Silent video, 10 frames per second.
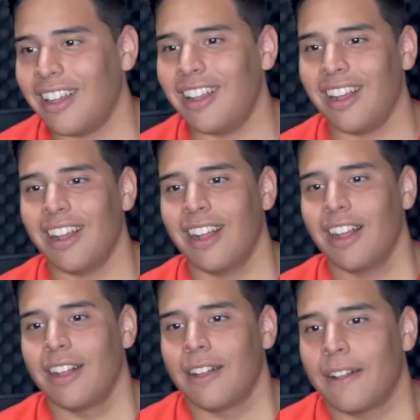
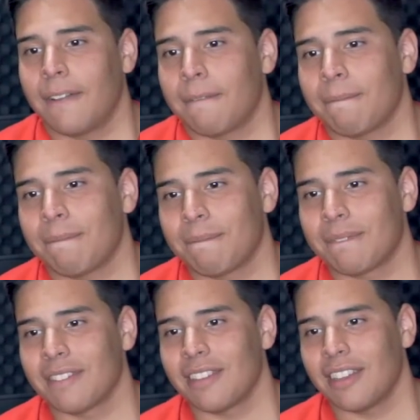
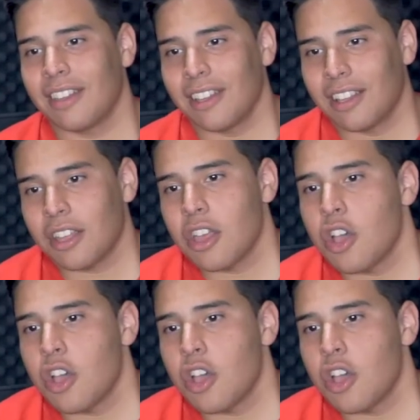This person isn't speaking.